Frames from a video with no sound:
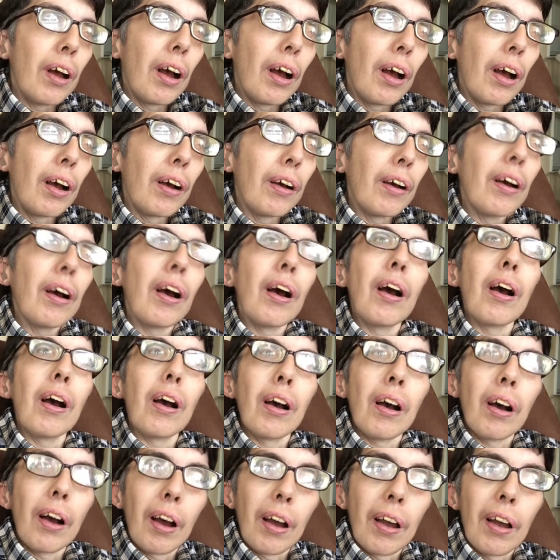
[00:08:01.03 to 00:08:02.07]
uh,
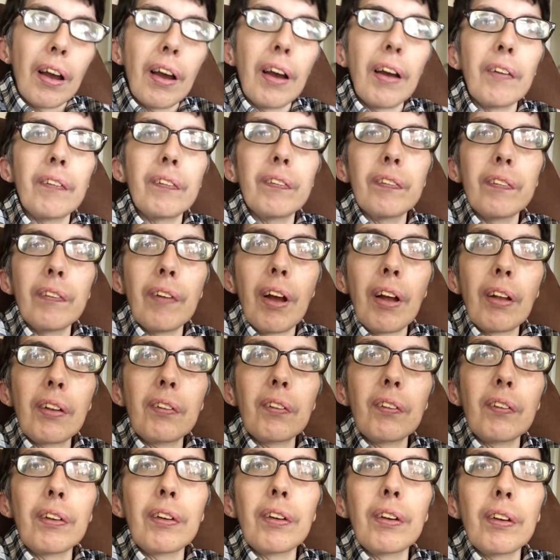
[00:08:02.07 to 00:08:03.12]
I have
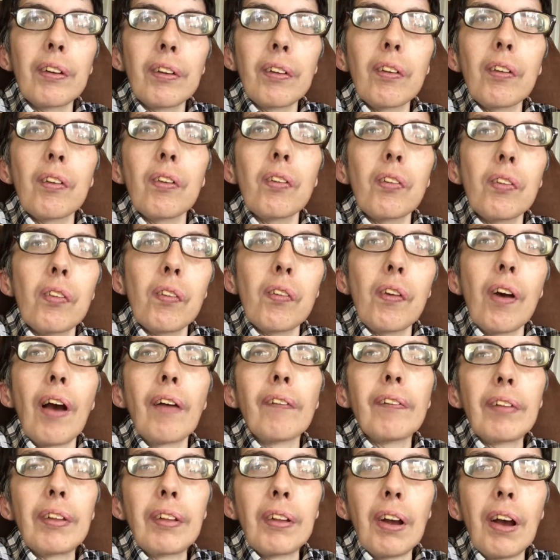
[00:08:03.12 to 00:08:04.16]
actually do
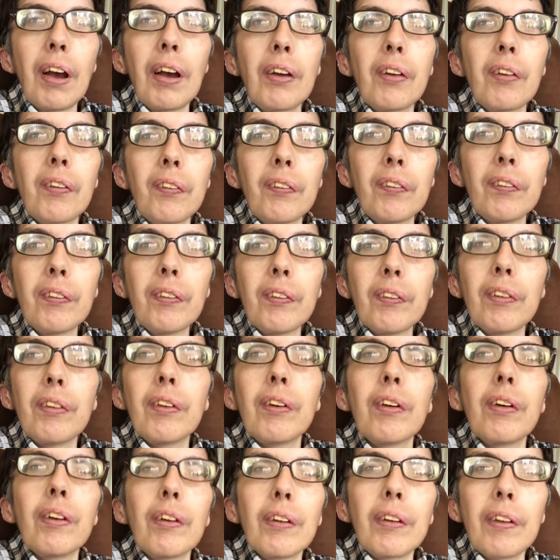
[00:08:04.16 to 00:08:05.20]
have a title,
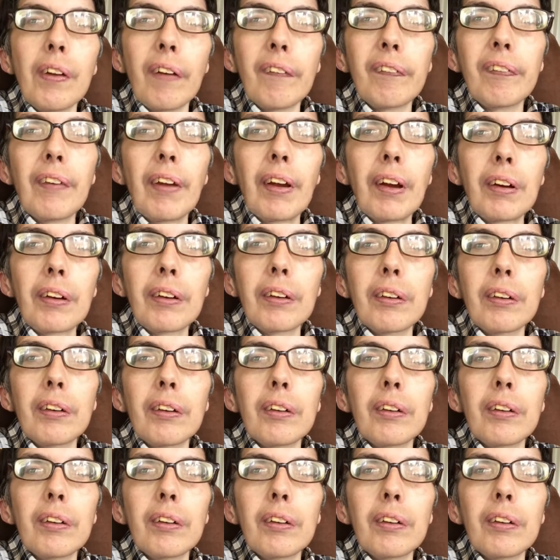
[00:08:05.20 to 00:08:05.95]
subject,